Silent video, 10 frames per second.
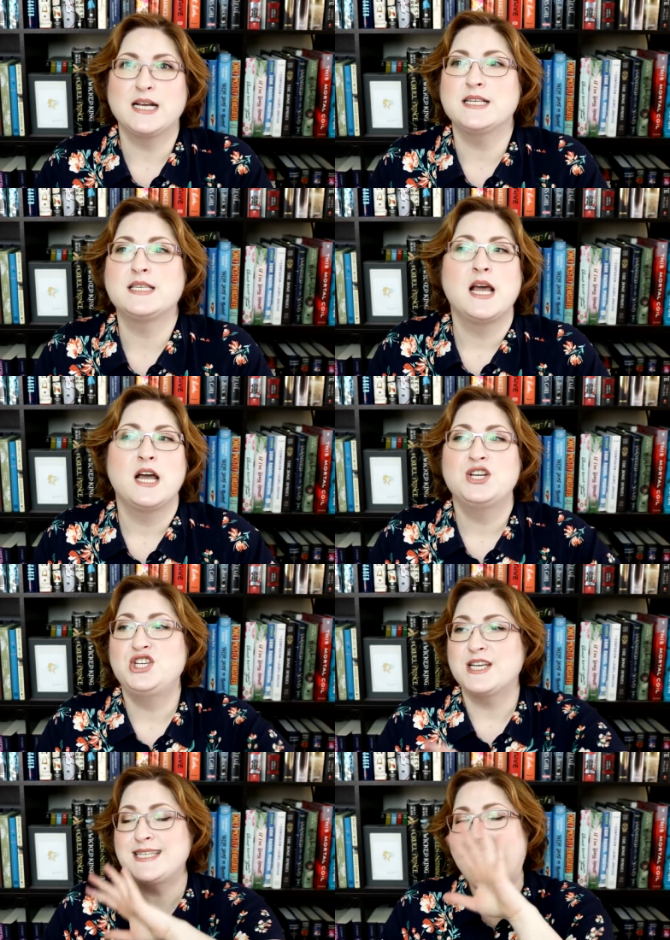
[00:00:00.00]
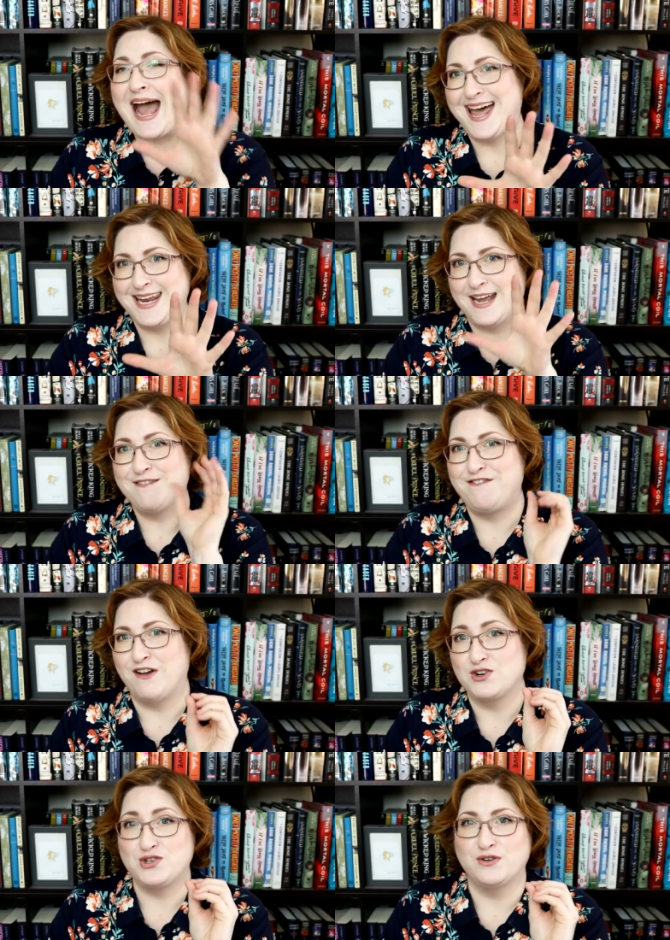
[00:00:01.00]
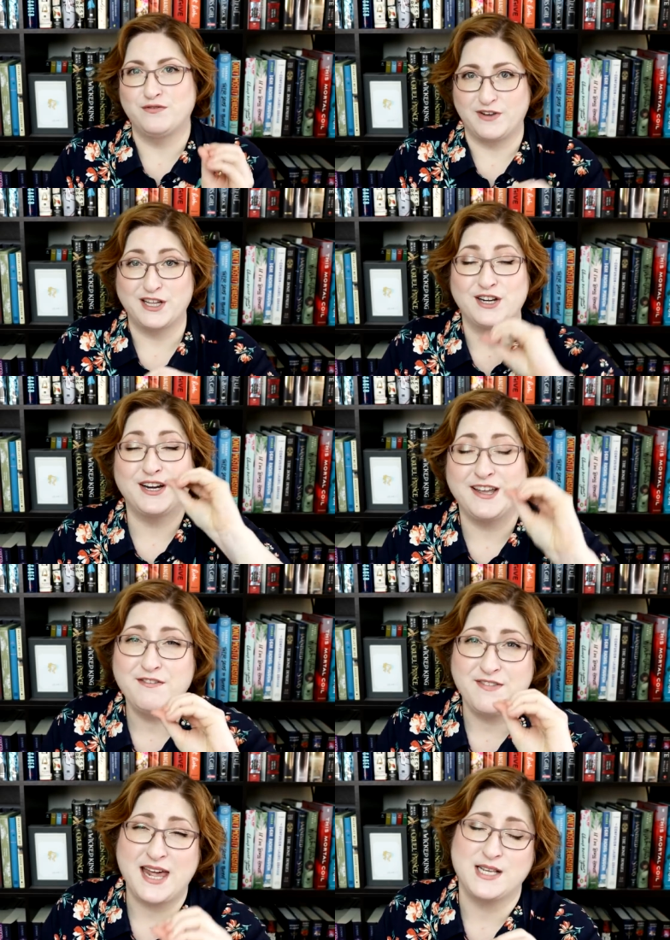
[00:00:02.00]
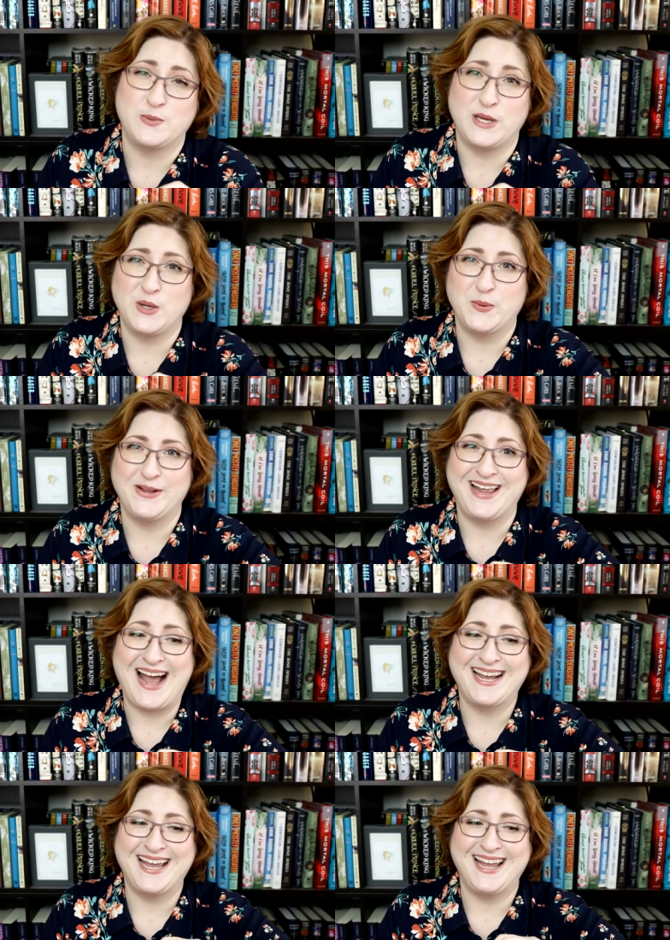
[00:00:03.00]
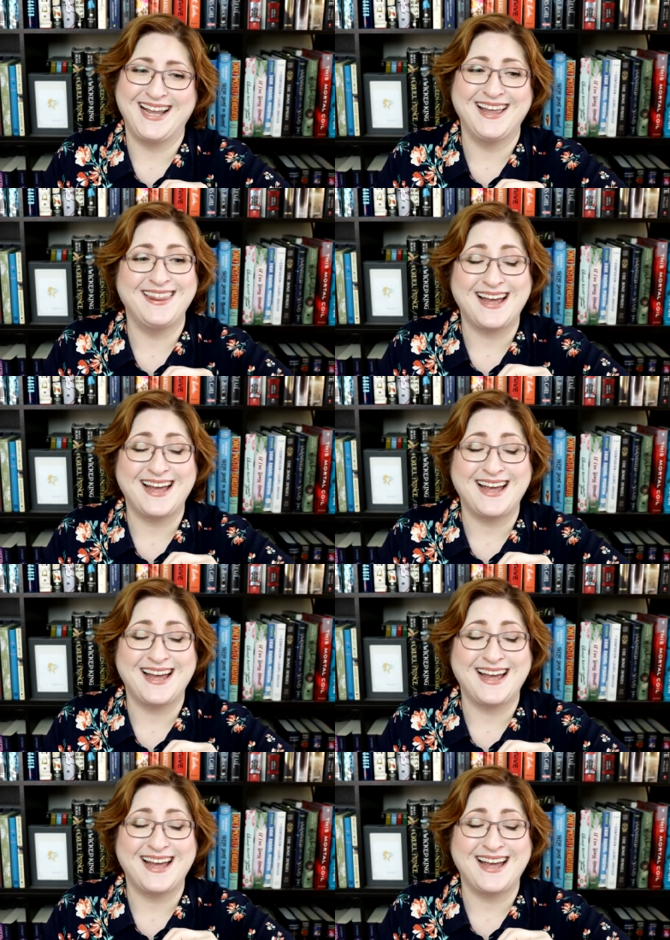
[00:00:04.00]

Because just adding functional filler, if that is what you were lacking,